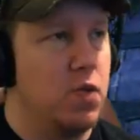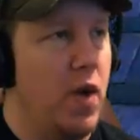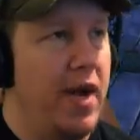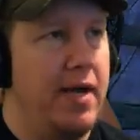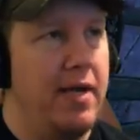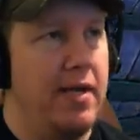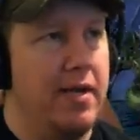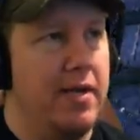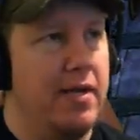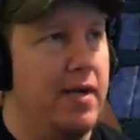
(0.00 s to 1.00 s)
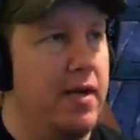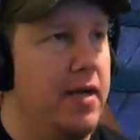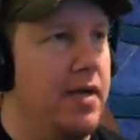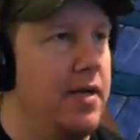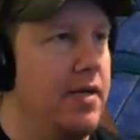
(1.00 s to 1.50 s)
wade in
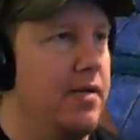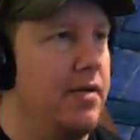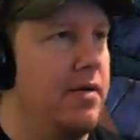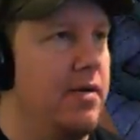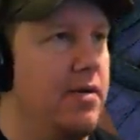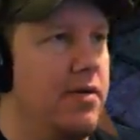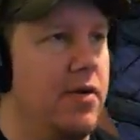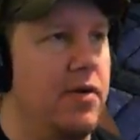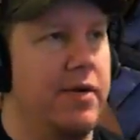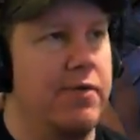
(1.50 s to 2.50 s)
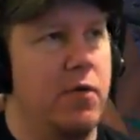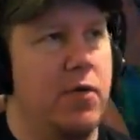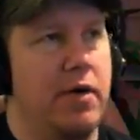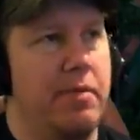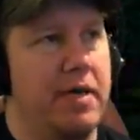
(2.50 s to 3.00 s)
and you don't have to
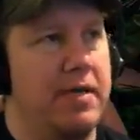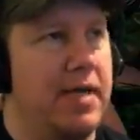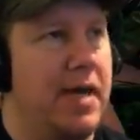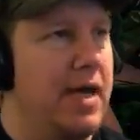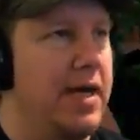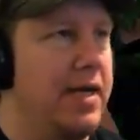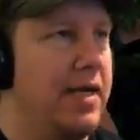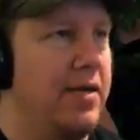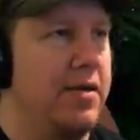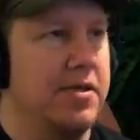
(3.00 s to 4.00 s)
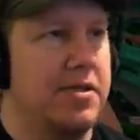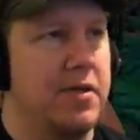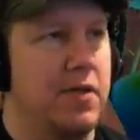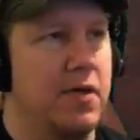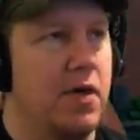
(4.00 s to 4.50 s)
worry about dying. You're just
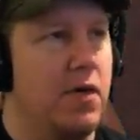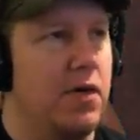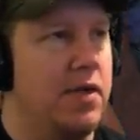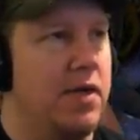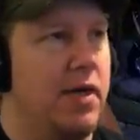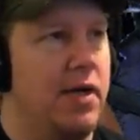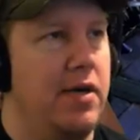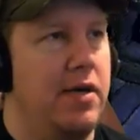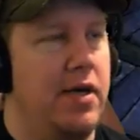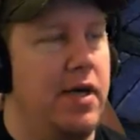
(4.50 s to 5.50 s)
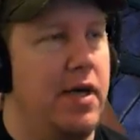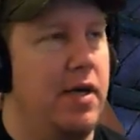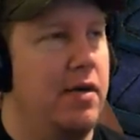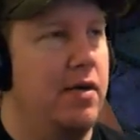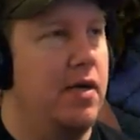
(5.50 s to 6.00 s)
going to go in there
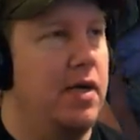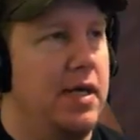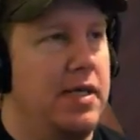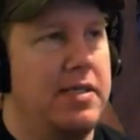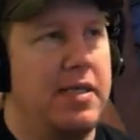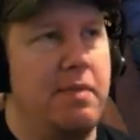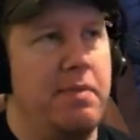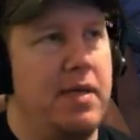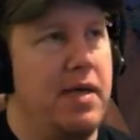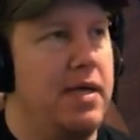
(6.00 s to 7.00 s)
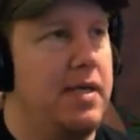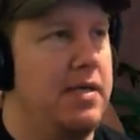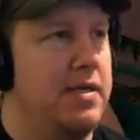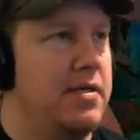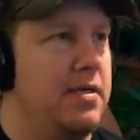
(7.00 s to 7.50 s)
and
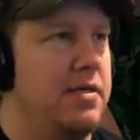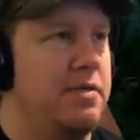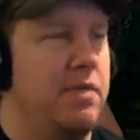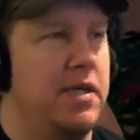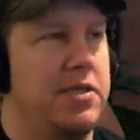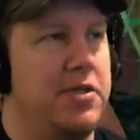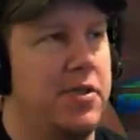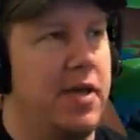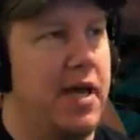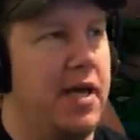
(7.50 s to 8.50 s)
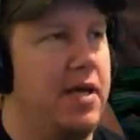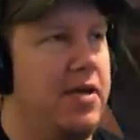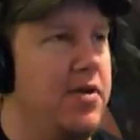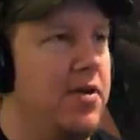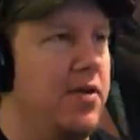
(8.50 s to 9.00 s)
DPS as much as you can.
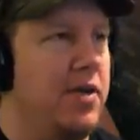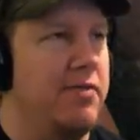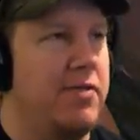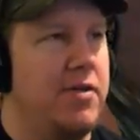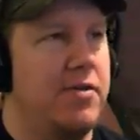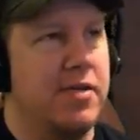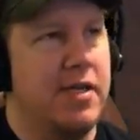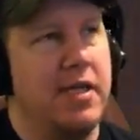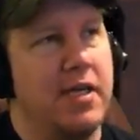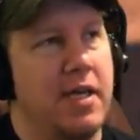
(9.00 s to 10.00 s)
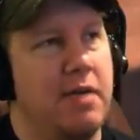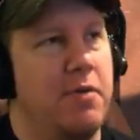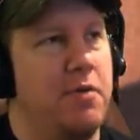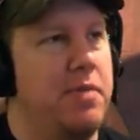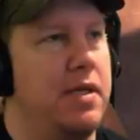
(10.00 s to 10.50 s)
You don't have to use any kind of
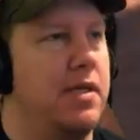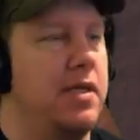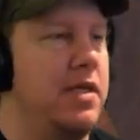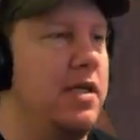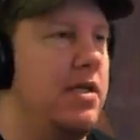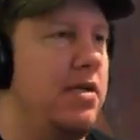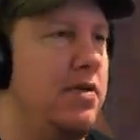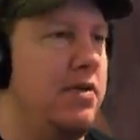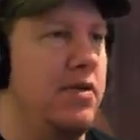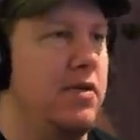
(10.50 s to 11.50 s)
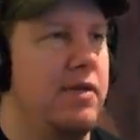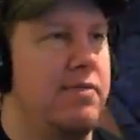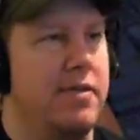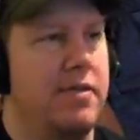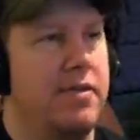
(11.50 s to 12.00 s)
mobility. You don't have
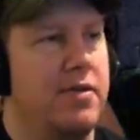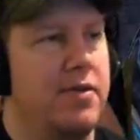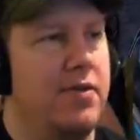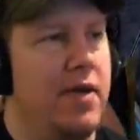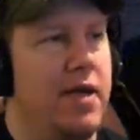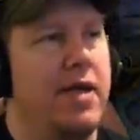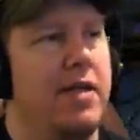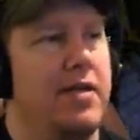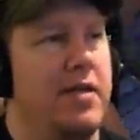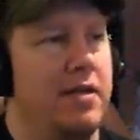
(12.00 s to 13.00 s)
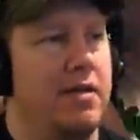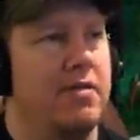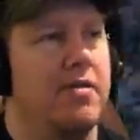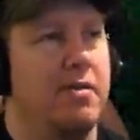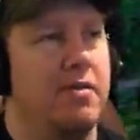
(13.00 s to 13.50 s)
to do anything.
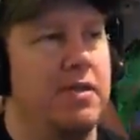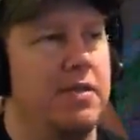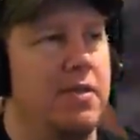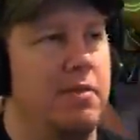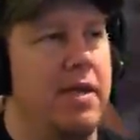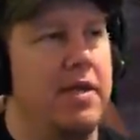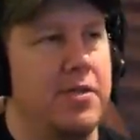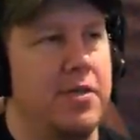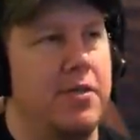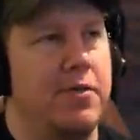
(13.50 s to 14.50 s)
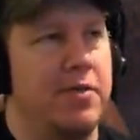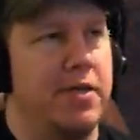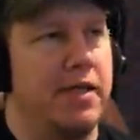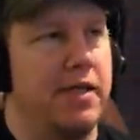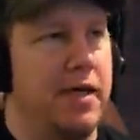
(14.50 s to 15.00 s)
Somebody's going to make sure you
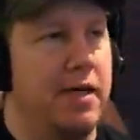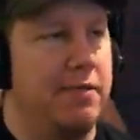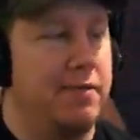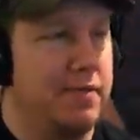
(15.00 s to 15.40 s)
stay alive.